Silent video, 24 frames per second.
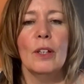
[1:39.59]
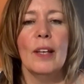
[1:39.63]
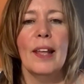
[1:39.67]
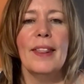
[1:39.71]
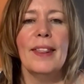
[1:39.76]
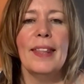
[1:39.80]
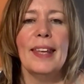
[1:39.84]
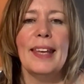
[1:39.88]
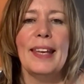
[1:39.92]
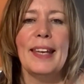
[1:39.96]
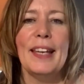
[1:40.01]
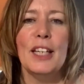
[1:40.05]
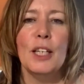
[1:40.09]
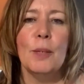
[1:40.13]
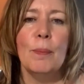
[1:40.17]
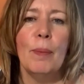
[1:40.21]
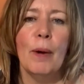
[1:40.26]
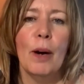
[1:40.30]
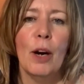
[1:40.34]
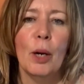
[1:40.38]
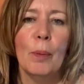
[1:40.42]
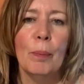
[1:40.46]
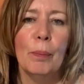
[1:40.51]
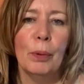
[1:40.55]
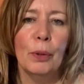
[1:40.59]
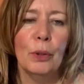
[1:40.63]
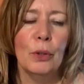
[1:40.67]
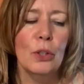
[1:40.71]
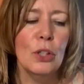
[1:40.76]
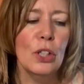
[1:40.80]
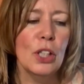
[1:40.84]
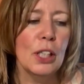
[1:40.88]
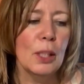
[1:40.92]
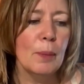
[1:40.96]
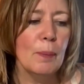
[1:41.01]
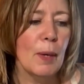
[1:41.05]
the 8-bar
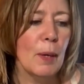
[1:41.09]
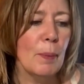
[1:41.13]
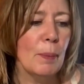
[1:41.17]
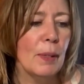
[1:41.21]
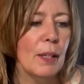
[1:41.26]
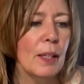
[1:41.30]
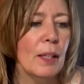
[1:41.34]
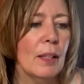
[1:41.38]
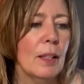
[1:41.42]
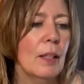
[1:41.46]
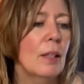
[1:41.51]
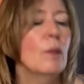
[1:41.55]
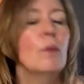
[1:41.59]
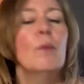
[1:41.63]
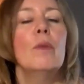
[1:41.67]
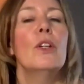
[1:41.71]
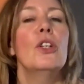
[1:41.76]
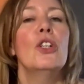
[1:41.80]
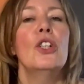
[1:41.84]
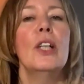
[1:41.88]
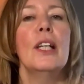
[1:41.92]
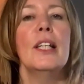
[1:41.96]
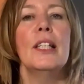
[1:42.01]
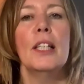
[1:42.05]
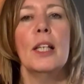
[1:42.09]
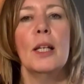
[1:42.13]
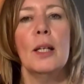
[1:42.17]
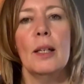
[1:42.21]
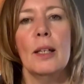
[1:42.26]
blues maybe, which is